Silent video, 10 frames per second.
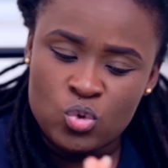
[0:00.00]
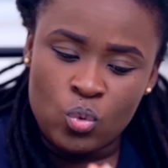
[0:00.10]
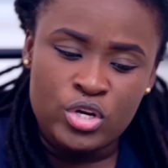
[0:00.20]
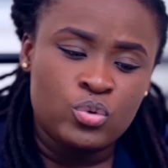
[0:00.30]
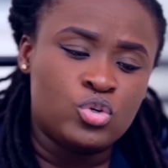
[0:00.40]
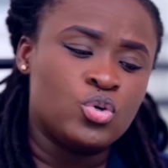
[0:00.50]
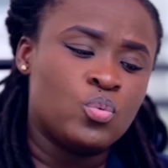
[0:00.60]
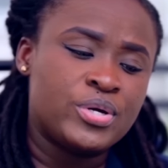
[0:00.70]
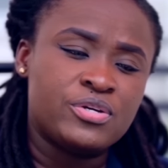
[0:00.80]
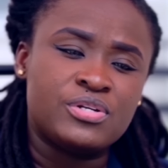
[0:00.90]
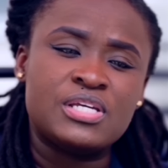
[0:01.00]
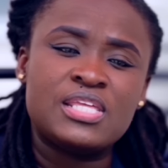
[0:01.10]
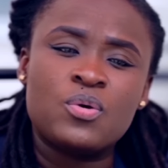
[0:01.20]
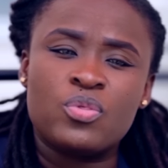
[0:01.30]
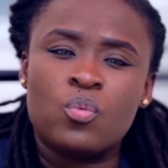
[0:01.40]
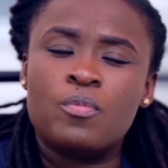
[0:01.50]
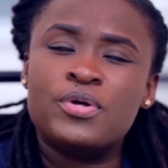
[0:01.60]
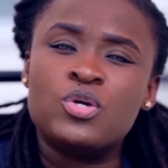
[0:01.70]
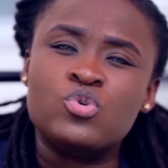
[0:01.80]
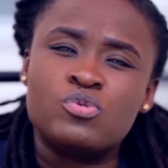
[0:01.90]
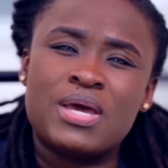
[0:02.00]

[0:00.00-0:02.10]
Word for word: So, what do you do when you're dealing with a woman who's